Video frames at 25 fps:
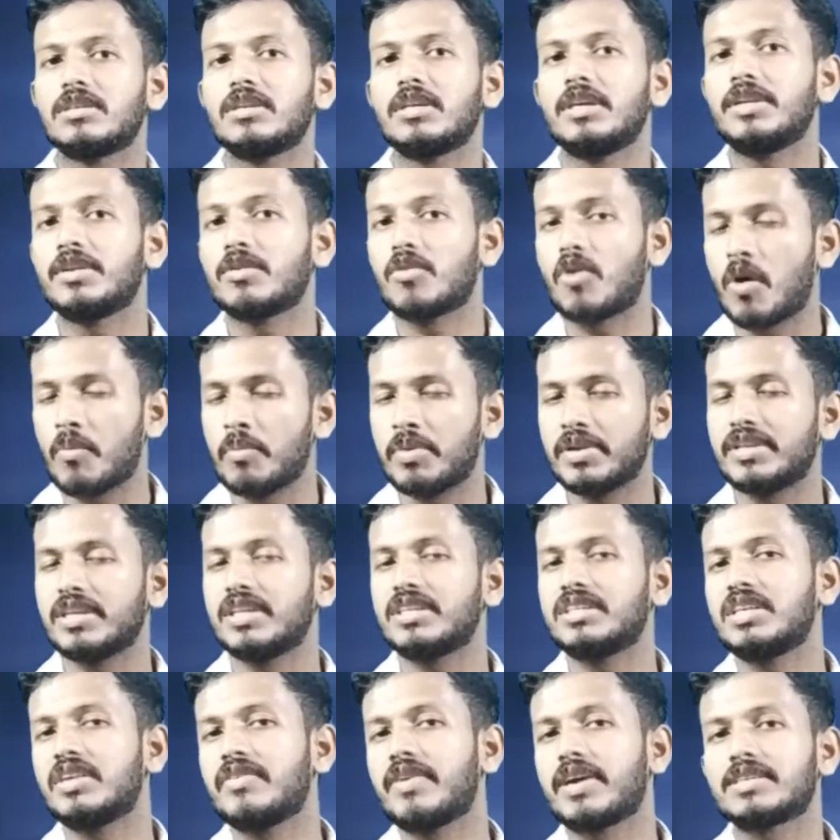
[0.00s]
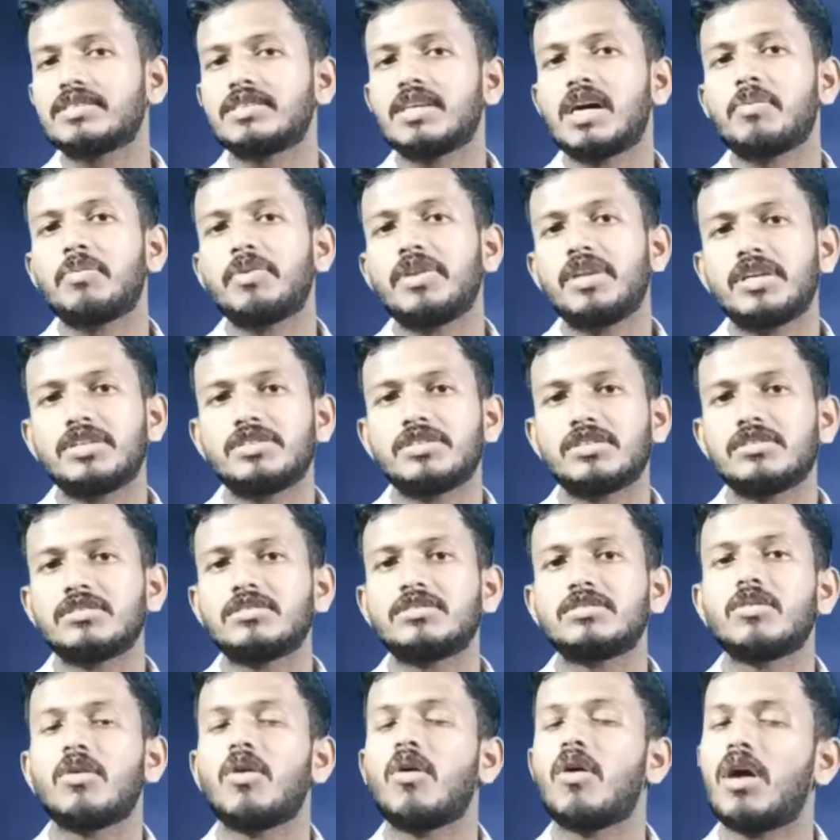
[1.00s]
in competitive
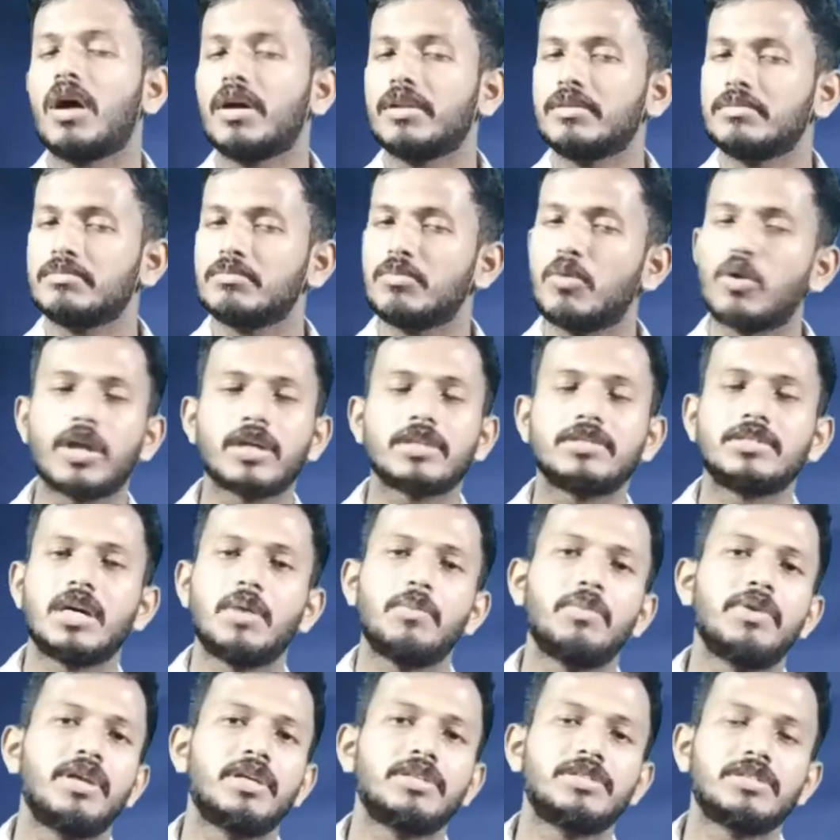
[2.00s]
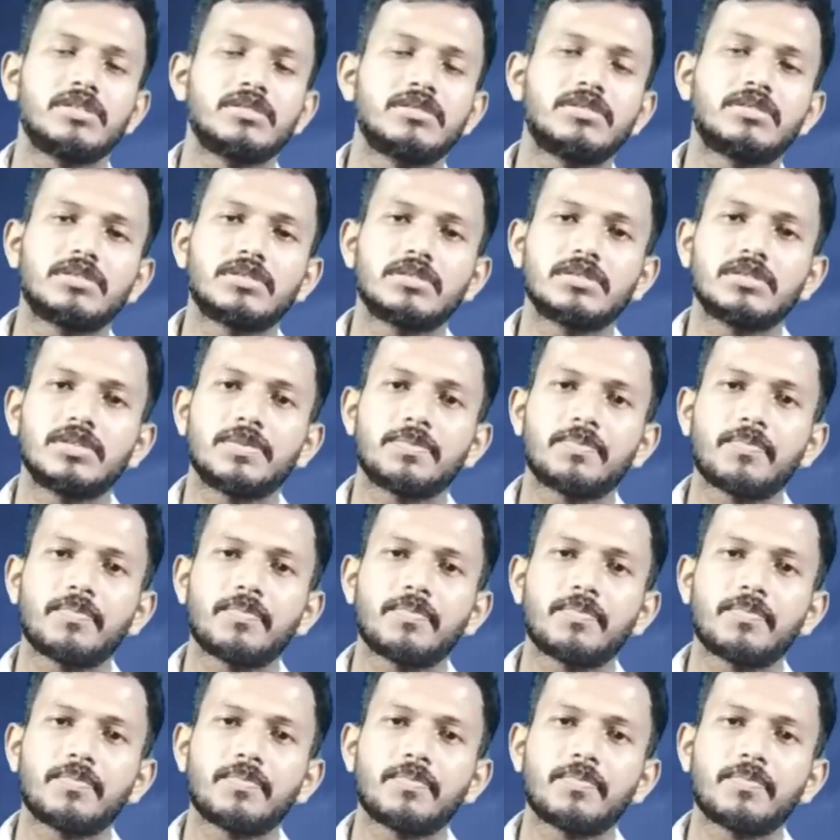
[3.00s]
examinations and board examinations.